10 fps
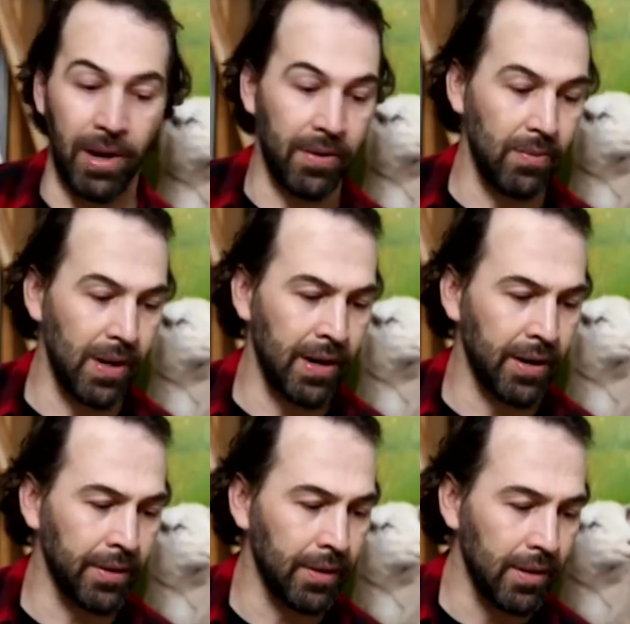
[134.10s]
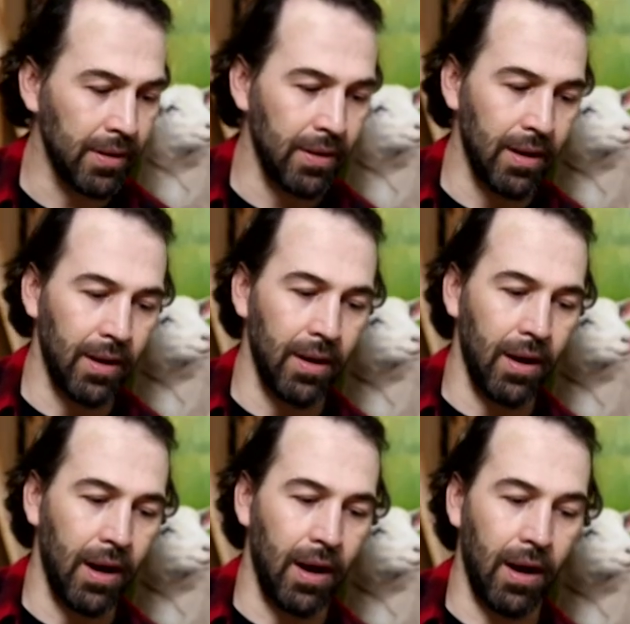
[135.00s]
my career,
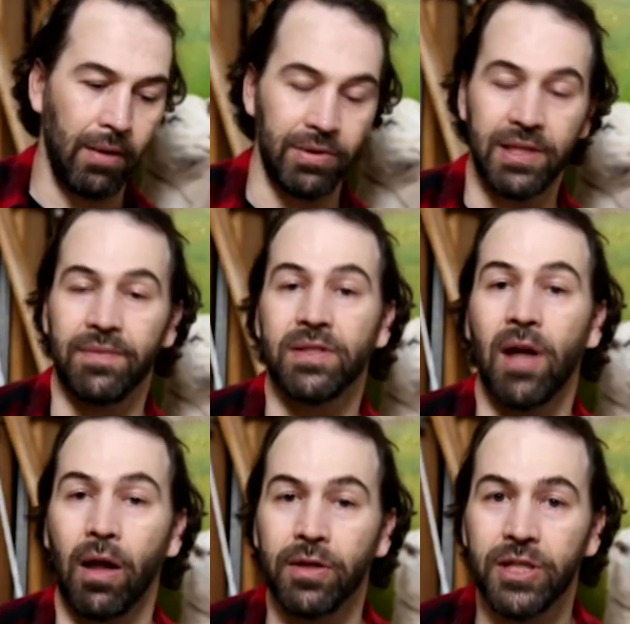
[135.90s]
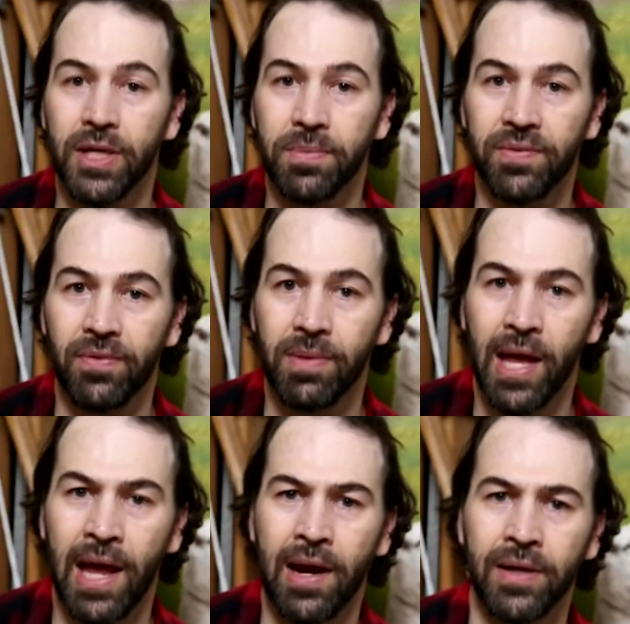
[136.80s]
I received scholarships from
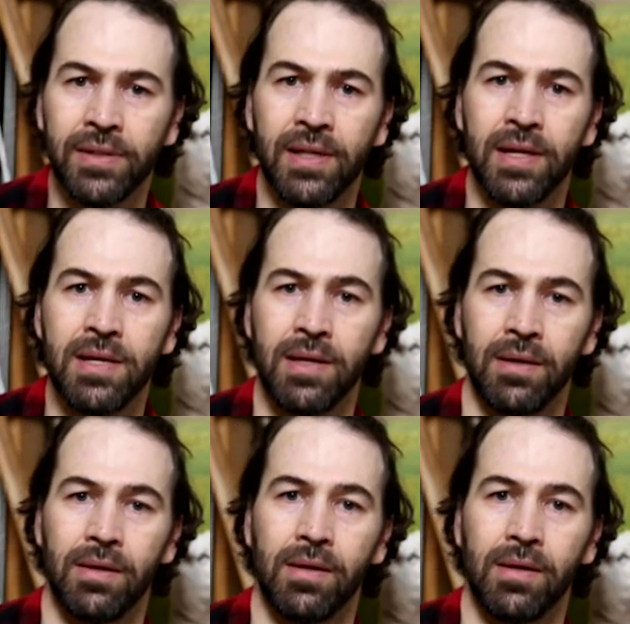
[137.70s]
the ARC